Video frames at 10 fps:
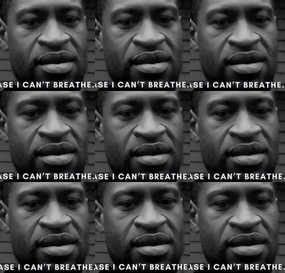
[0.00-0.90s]

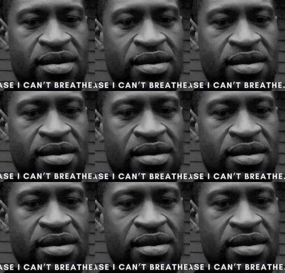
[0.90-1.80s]

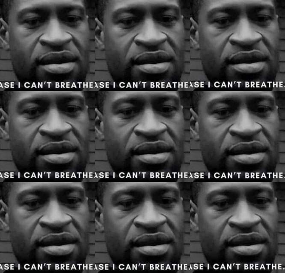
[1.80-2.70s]

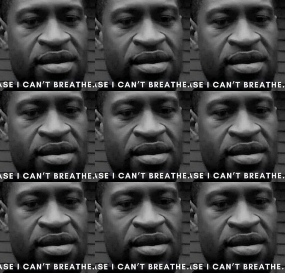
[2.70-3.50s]
(silent)